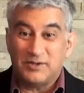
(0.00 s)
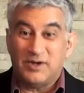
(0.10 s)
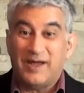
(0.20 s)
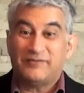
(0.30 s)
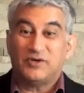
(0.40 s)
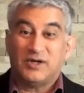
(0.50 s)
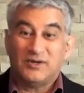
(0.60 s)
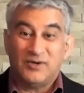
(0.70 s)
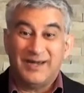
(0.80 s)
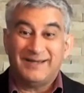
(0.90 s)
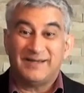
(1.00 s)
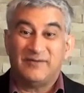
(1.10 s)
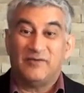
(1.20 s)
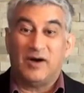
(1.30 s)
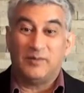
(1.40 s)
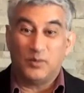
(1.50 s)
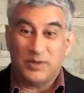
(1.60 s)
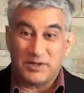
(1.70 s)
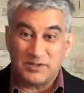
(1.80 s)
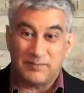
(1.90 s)
You have to create an environment
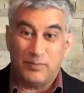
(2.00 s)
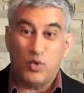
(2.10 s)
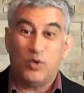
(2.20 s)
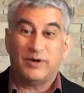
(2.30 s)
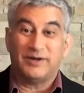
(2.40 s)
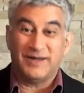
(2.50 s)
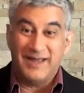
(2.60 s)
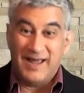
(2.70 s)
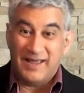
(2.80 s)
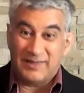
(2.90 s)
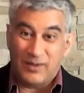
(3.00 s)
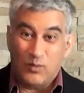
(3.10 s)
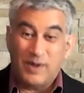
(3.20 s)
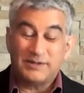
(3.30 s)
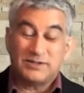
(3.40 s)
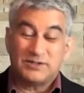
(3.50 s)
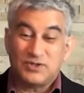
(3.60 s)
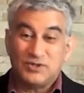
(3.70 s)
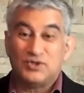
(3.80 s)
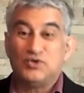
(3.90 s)
where they're supported and they want
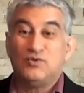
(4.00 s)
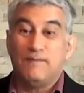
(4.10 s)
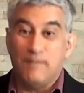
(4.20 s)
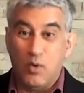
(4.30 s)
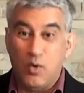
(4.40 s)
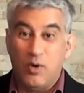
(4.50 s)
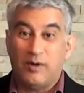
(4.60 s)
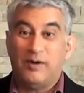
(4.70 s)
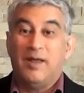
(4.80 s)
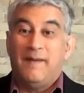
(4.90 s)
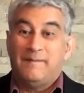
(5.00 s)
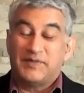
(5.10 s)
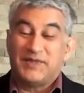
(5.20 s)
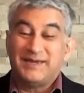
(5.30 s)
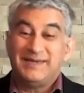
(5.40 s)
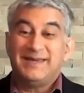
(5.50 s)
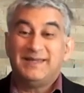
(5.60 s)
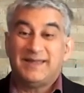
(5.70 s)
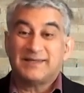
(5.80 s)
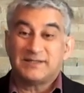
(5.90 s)
to do more, but they
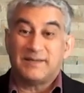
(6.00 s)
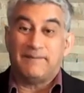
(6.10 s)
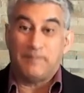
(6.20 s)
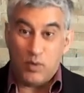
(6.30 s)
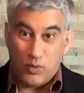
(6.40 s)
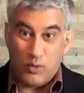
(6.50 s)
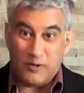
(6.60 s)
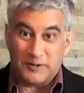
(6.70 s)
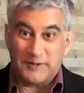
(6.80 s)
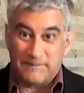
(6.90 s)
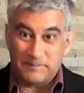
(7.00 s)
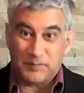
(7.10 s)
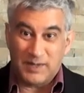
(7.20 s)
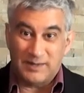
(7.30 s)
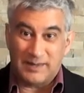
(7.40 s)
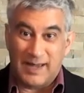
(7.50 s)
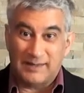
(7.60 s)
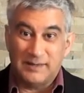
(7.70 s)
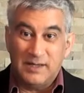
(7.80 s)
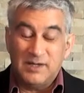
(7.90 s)
need that support in
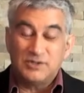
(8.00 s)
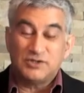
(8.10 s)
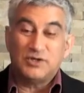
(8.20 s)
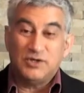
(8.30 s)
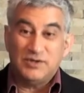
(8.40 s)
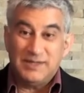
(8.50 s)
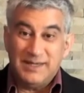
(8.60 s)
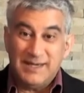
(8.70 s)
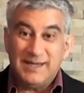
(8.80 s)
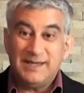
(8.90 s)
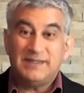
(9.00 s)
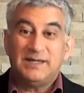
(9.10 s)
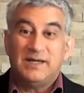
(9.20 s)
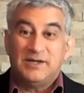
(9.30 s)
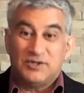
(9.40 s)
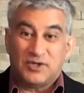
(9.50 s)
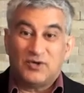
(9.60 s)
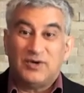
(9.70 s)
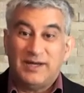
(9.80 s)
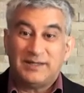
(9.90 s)
that. So you need to
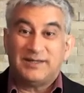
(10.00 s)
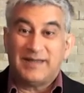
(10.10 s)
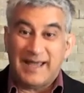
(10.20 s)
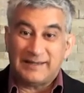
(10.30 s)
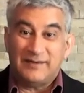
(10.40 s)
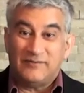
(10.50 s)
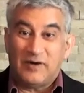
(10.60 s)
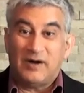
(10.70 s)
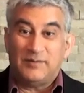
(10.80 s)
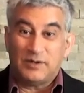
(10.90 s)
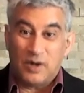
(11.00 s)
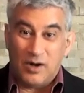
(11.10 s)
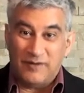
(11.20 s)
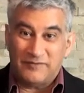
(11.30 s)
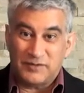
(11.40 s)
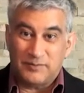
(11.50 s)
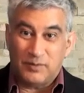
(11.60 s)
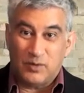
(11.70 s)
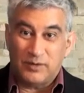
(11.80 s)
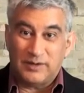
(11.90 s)
create that environment of
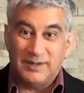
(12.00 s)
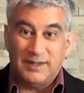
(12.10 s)
support.